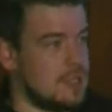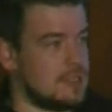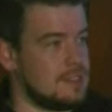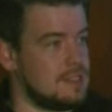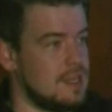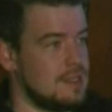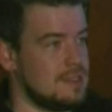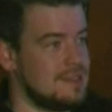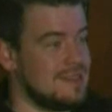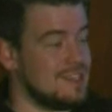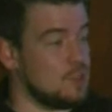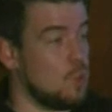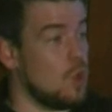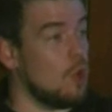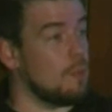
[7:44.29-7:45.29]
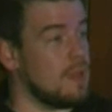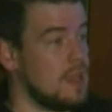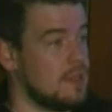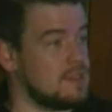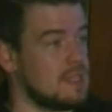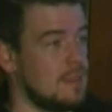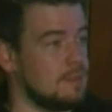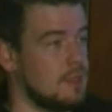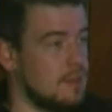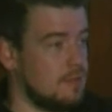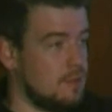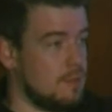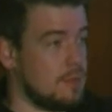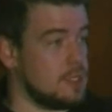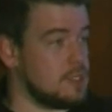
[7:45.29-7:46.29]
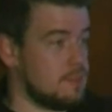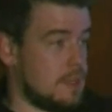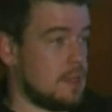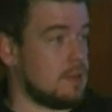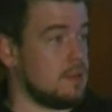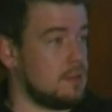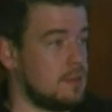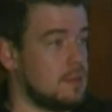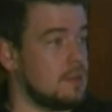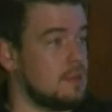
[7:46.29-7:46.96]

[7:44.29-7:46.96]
that says this will be accepted if you bitch about it.